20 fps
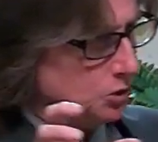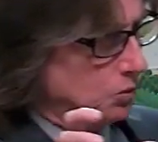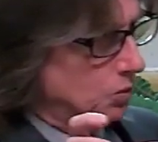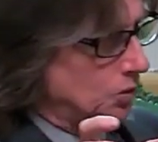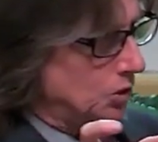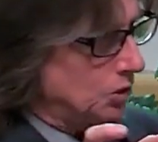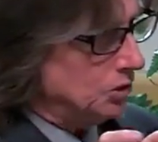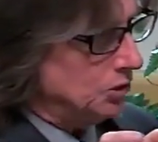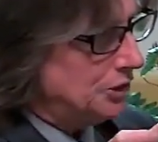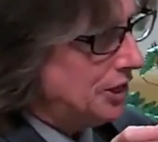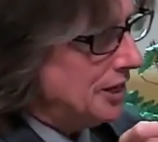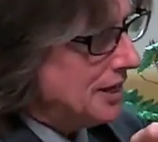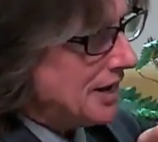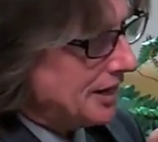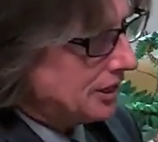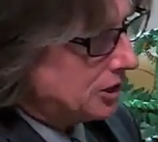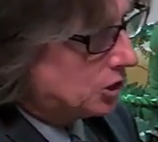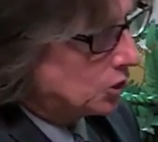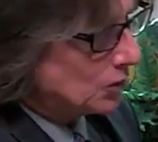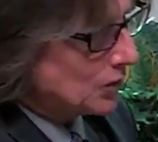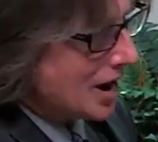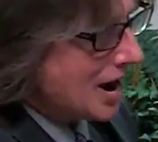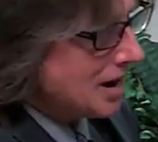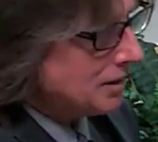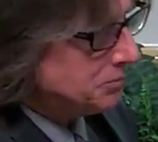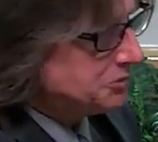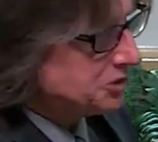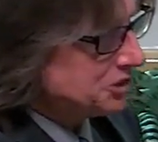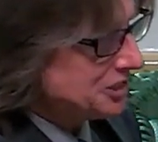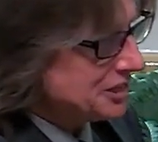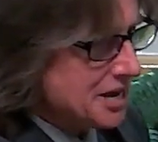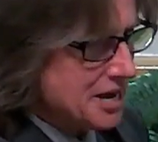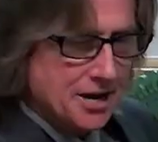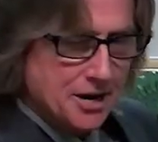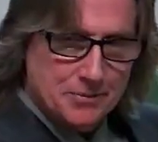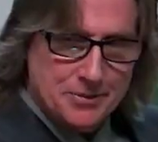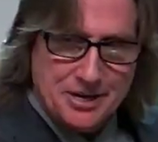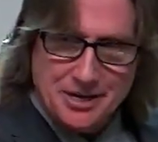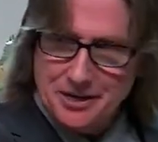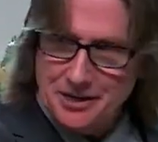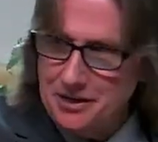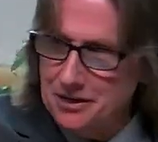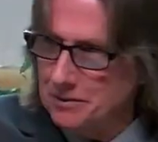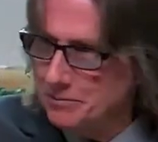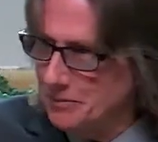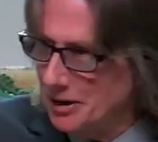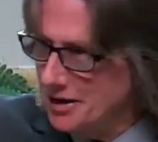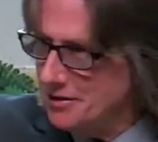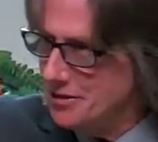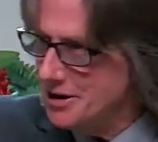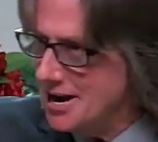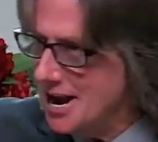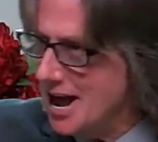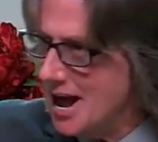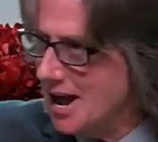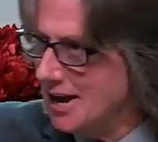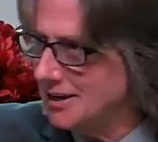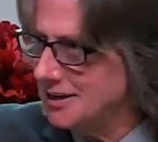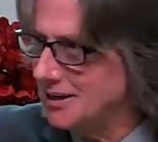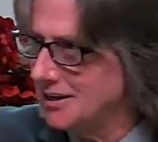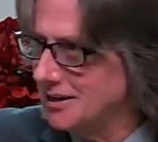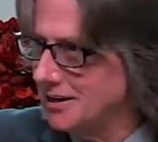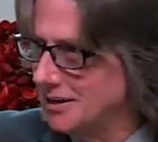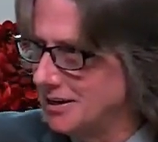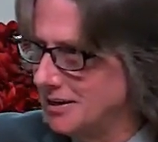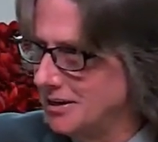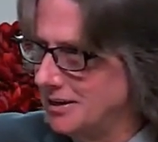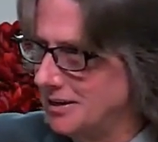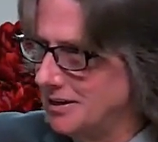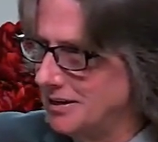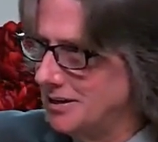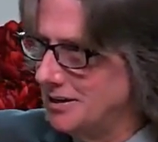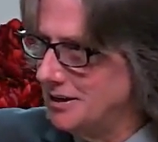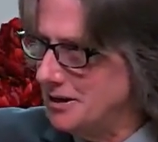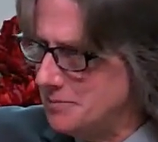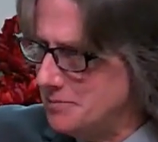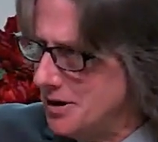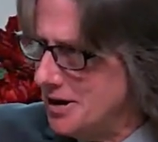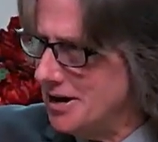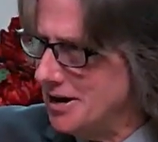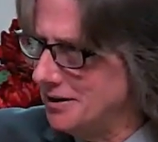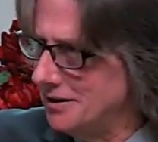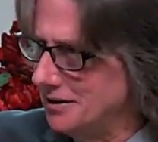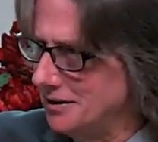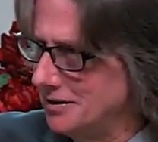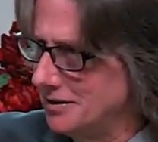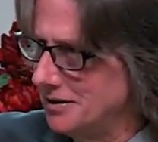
world and grabs the enemy by the neck. Amen?